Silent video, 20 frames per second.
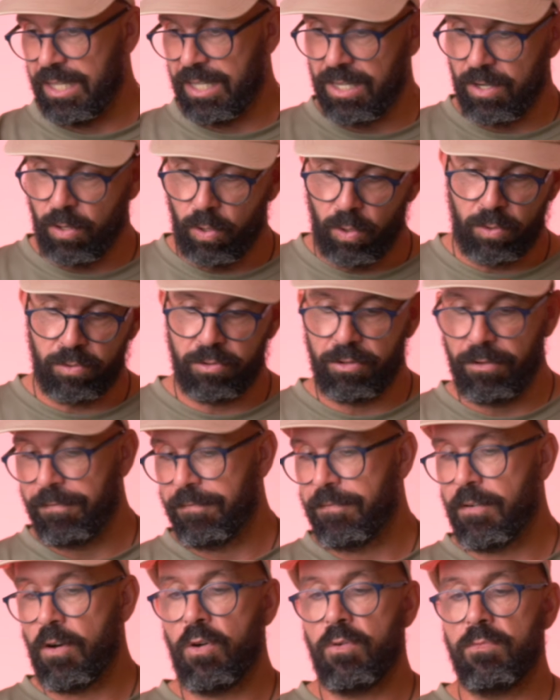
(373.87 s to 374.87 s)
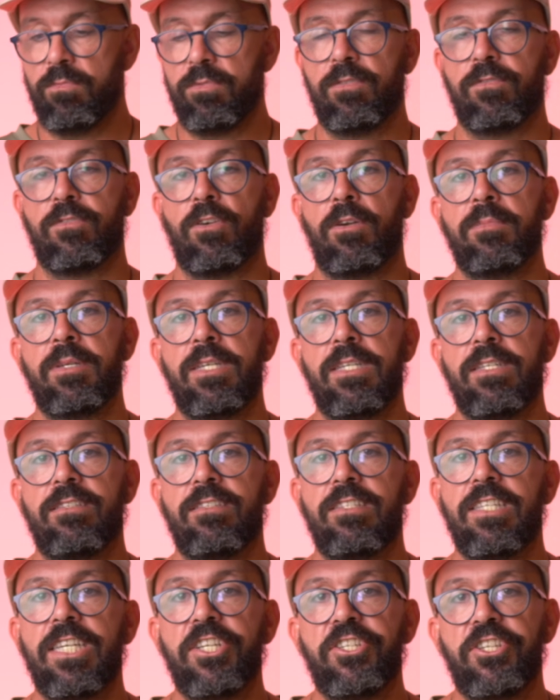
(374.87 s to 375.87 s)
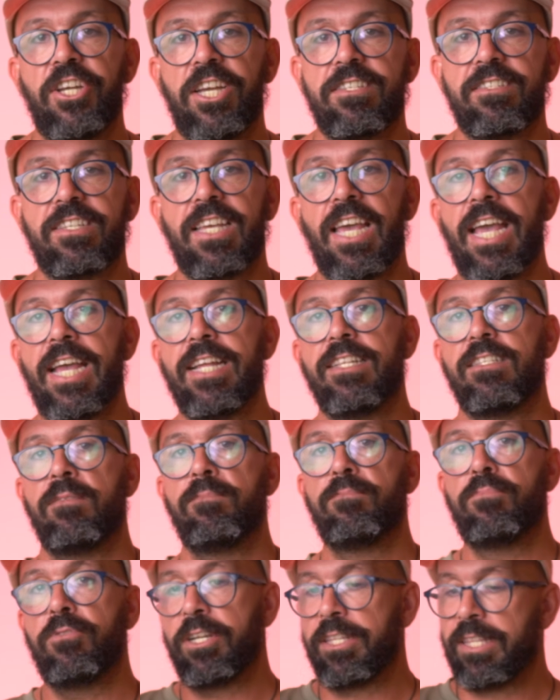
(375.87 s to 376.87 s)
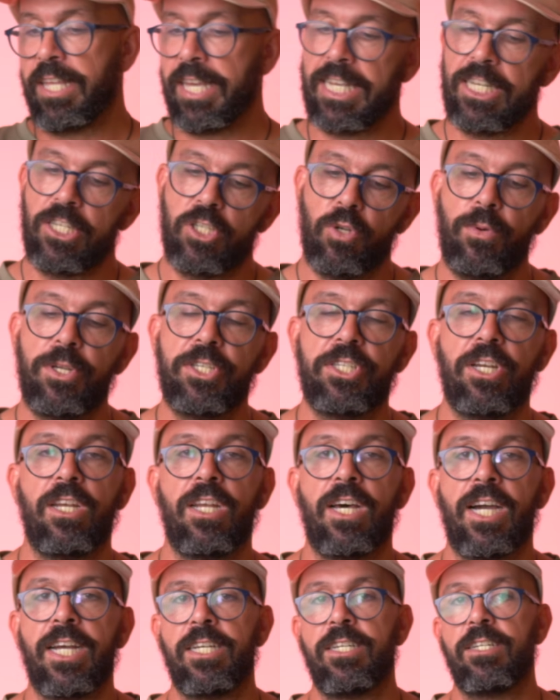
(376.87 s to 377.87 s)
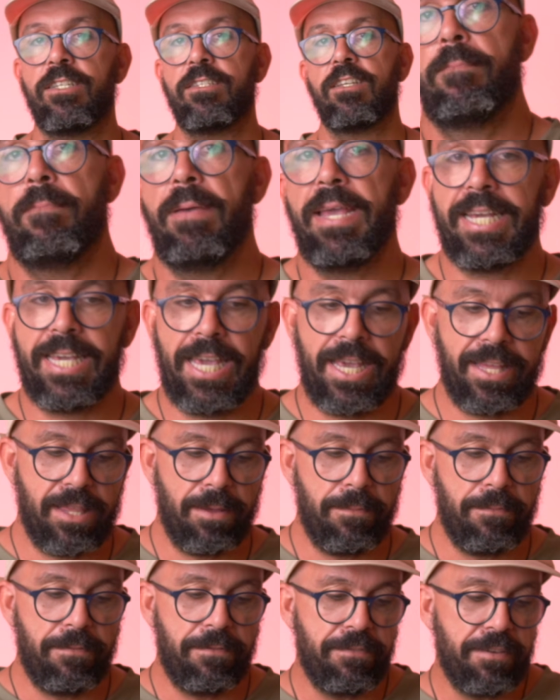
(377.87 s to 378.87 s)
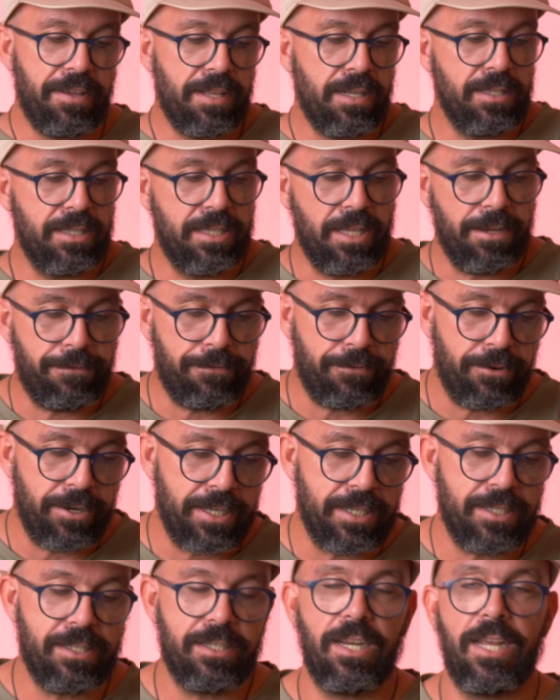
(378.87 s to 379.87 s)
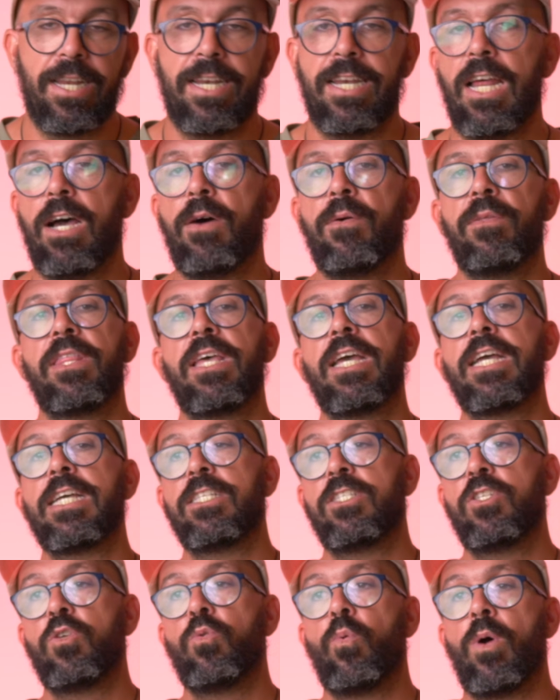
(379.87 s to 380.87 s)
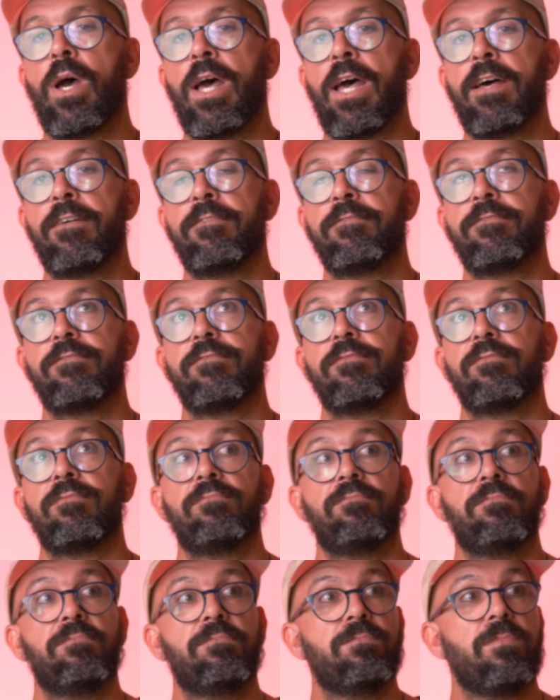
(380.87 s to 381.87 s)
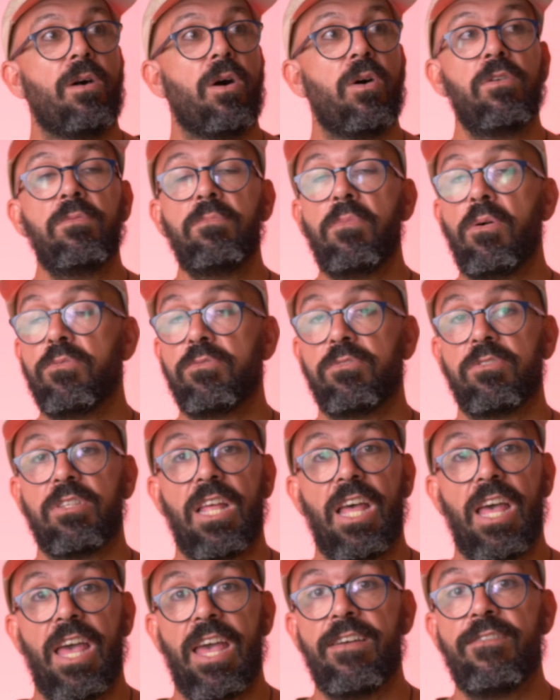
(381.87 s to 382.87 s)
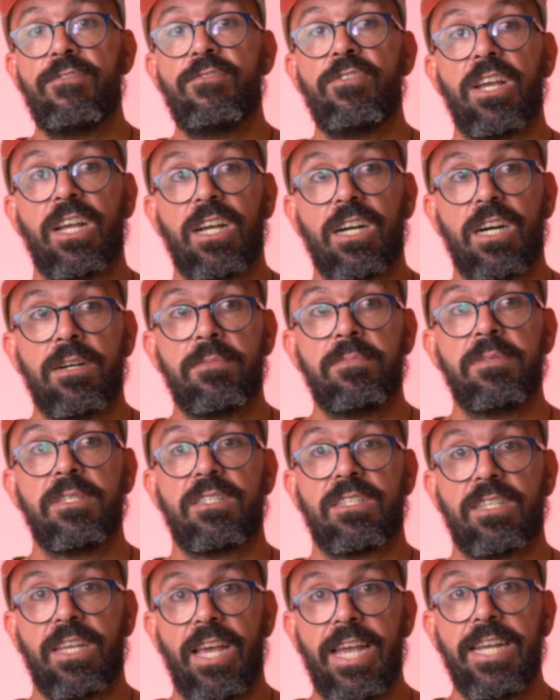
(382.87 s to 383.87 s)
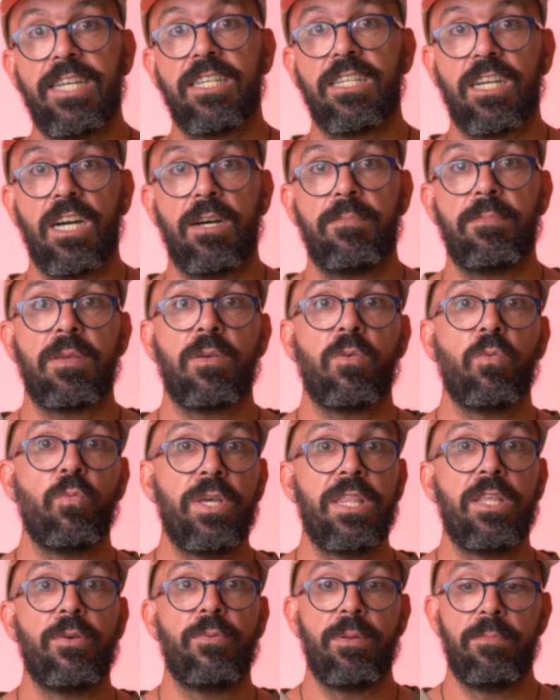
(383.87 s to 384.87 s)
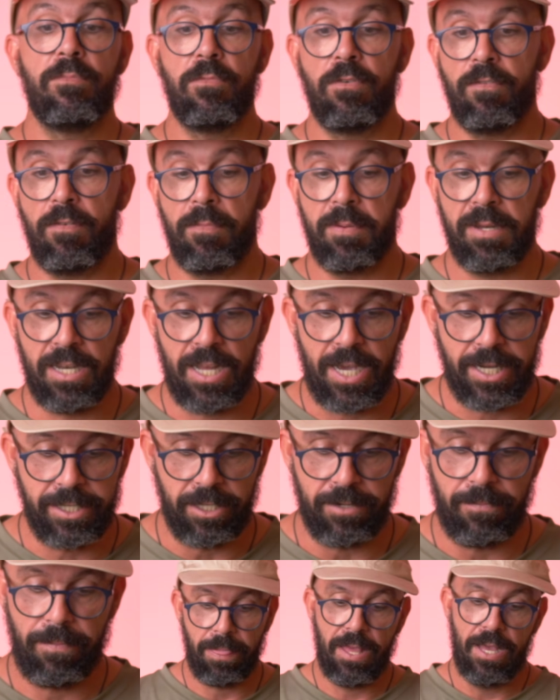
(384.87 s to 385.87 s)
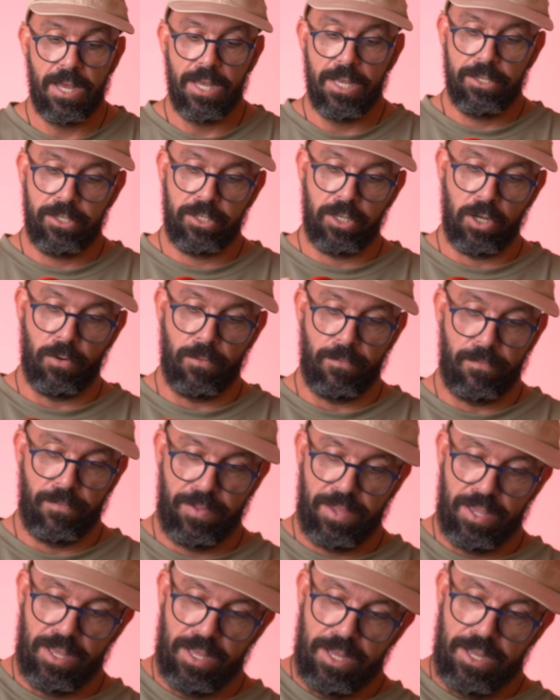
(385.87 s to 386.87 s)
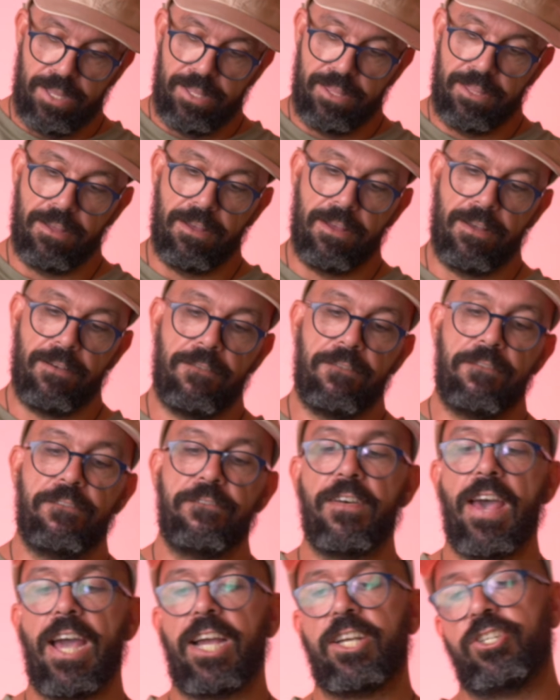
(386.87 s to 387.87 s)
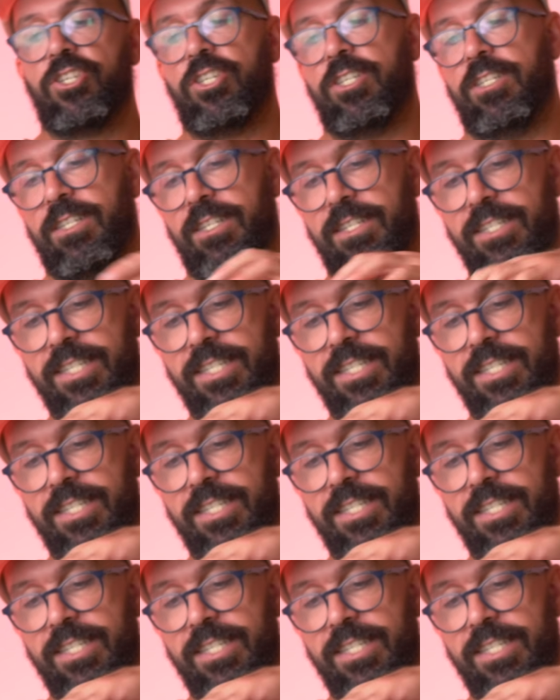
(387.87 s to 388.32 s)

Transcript: all the foams from his CJ skates and putting the Intuition liners, making them feel different. And nowadays you have almost every carbon skate coming with a removable liner. So the Faction